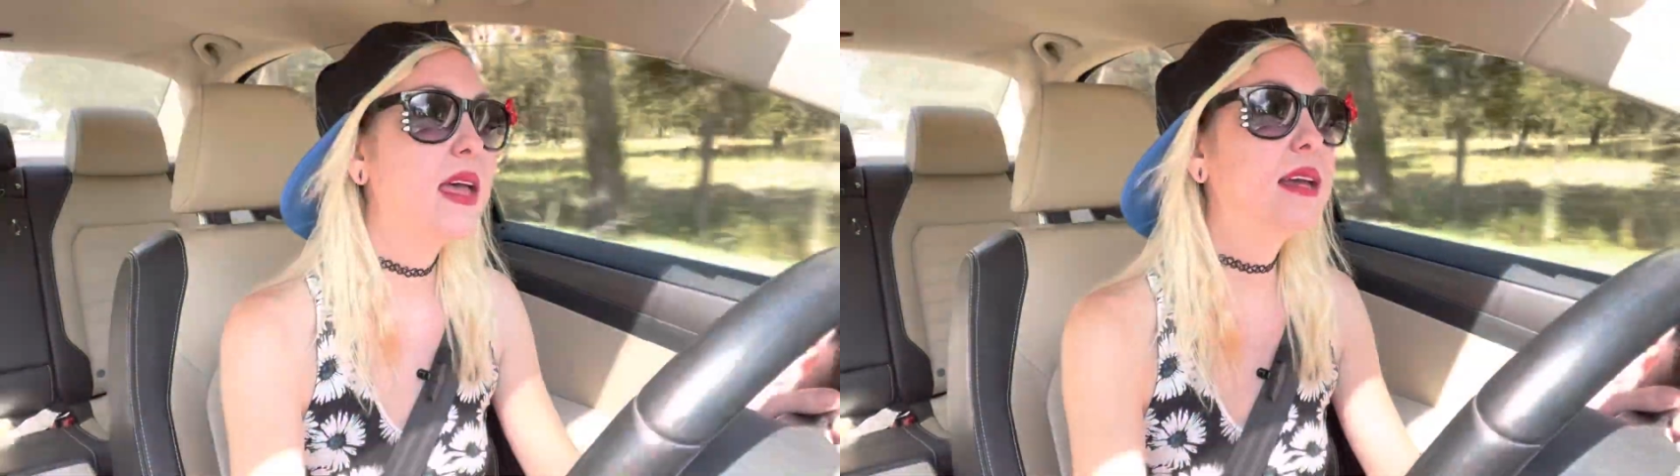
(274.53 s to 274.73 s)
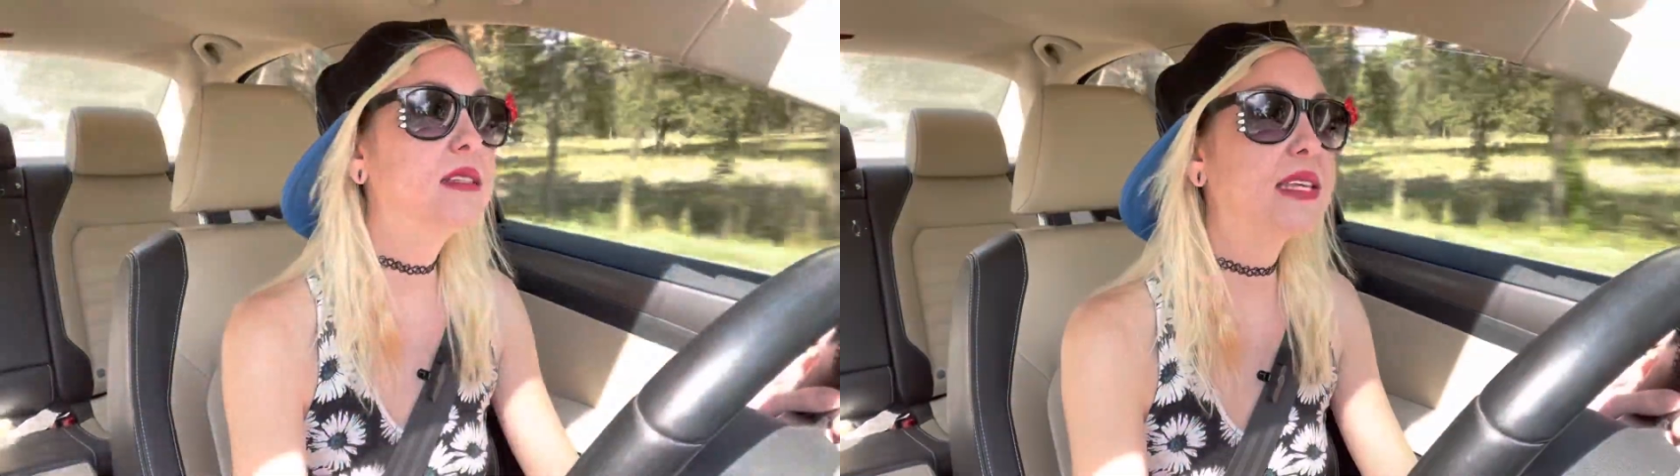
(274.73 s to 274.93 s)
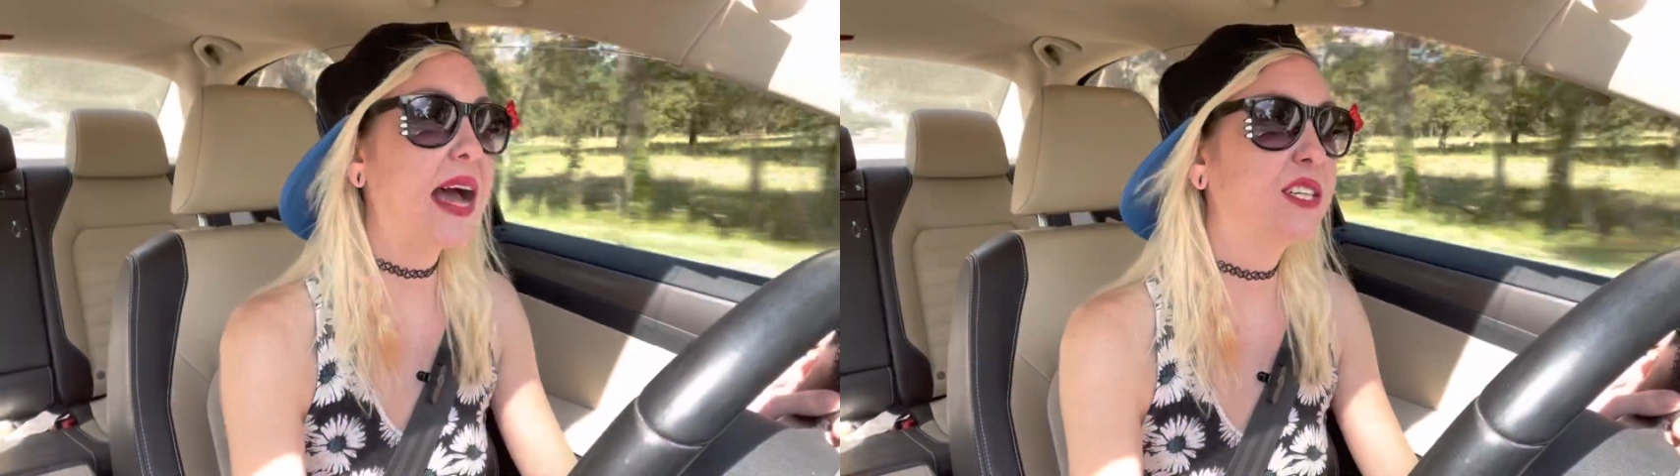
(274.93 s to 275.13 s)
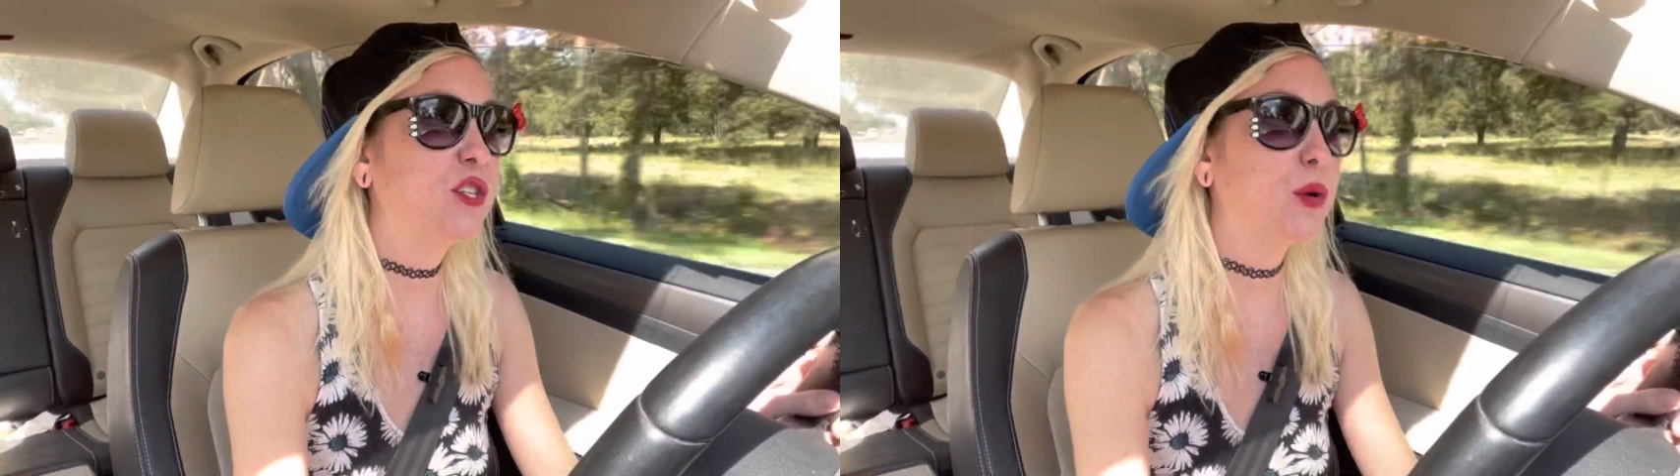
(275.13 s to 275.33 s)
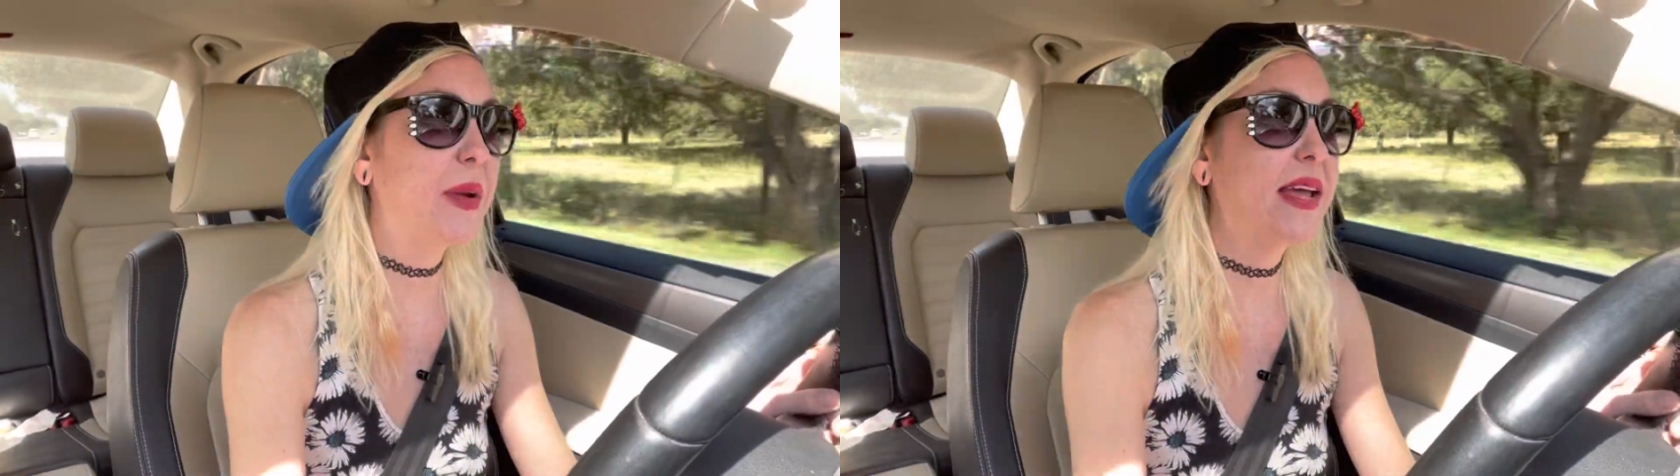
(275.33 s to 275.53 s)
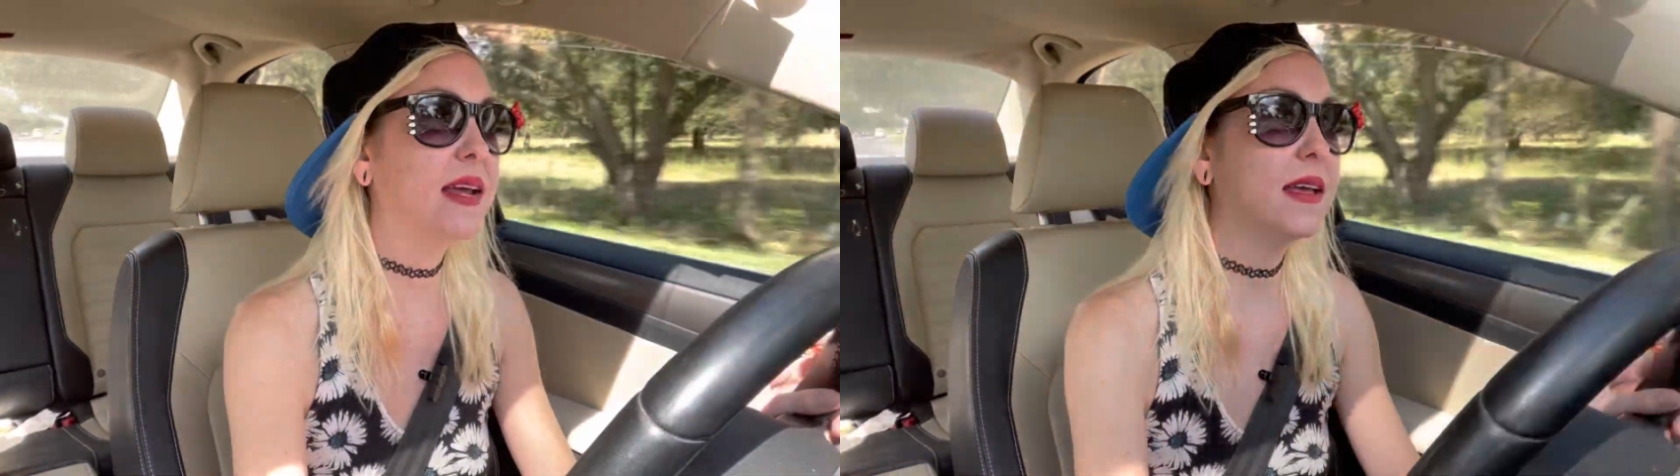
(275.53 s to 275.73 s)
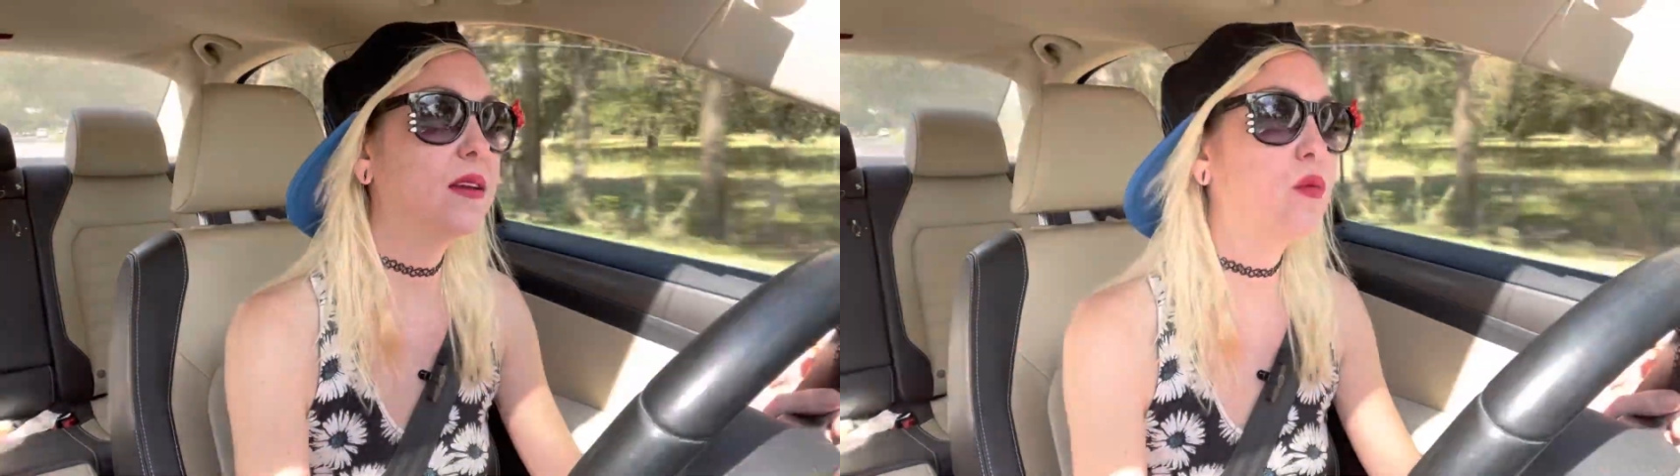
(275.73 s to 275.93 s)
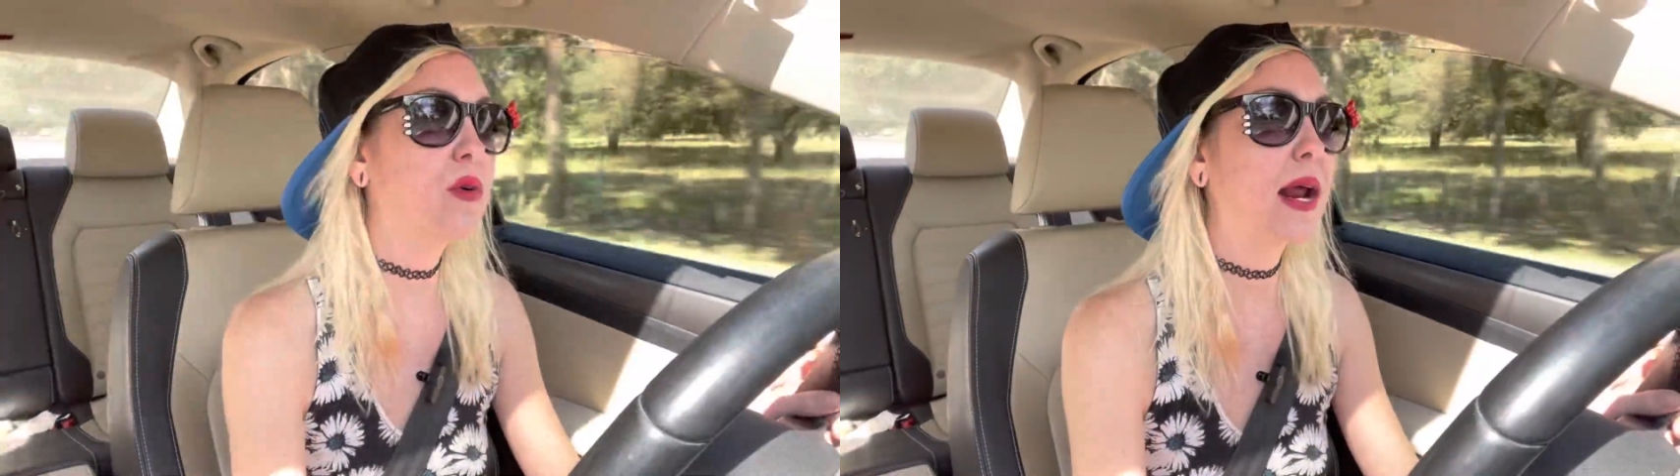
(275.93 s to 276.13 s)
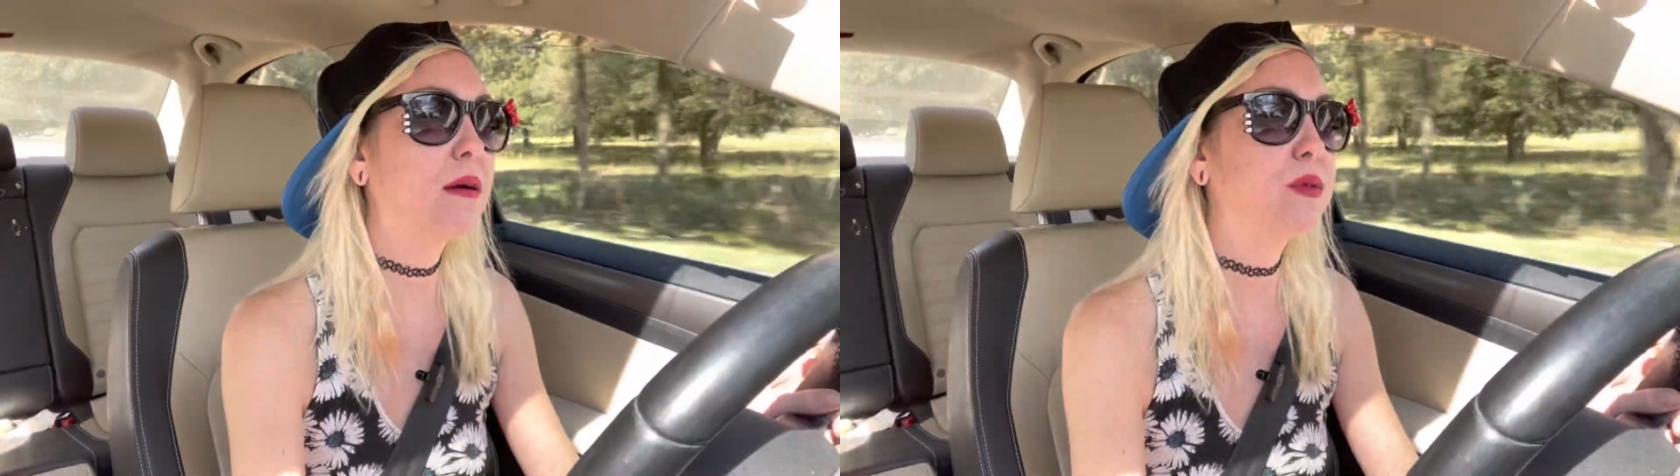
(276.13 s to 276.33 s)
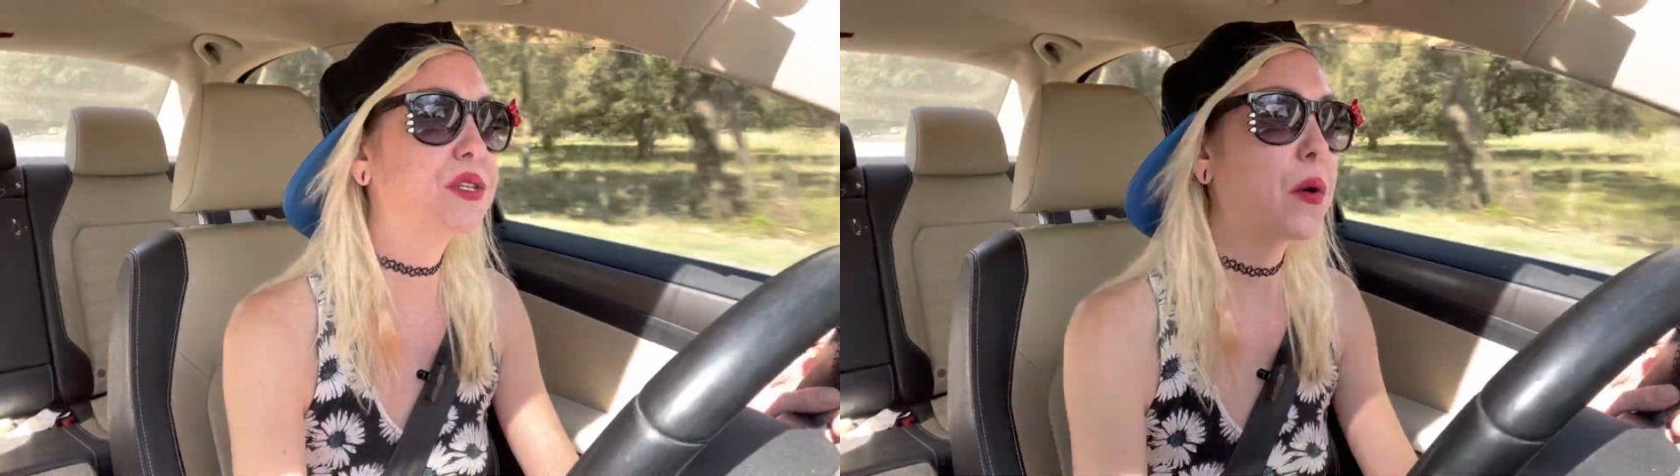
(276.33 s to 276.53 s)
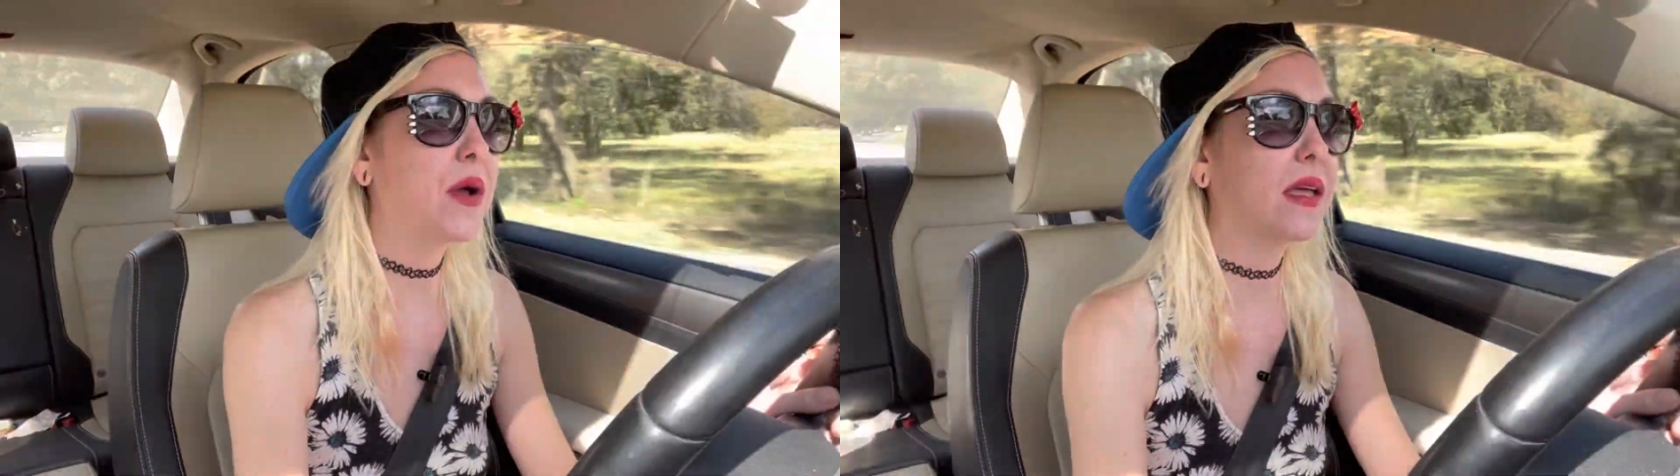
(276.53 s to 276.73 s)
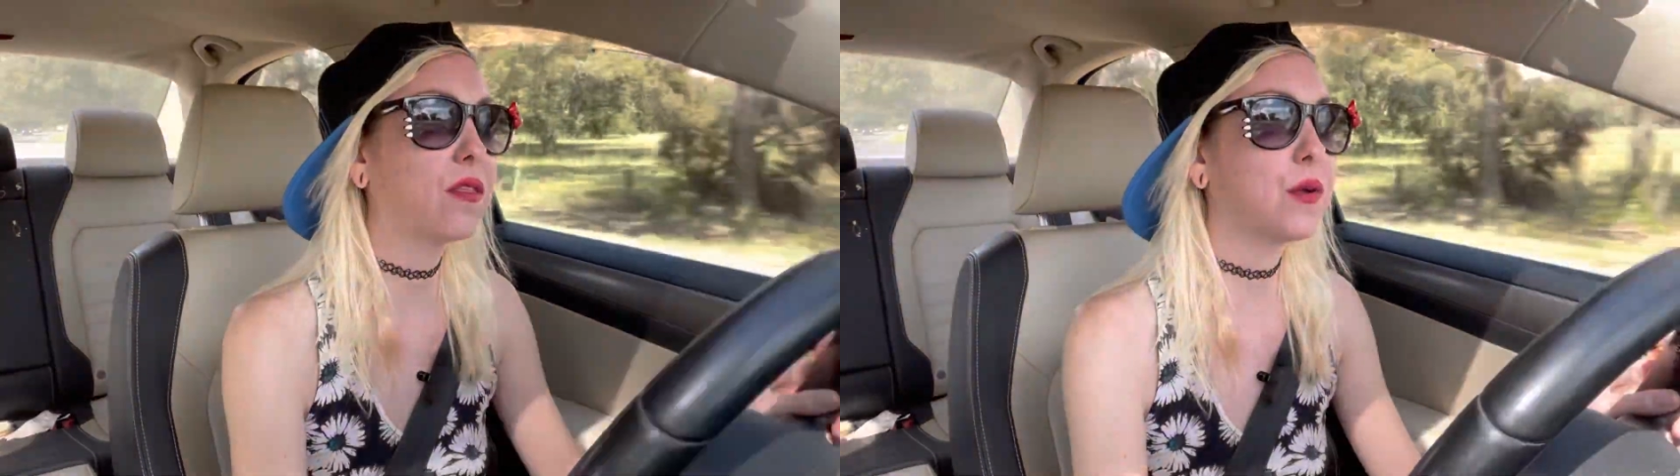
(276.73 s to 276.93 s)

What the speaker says: exacerbated what I was going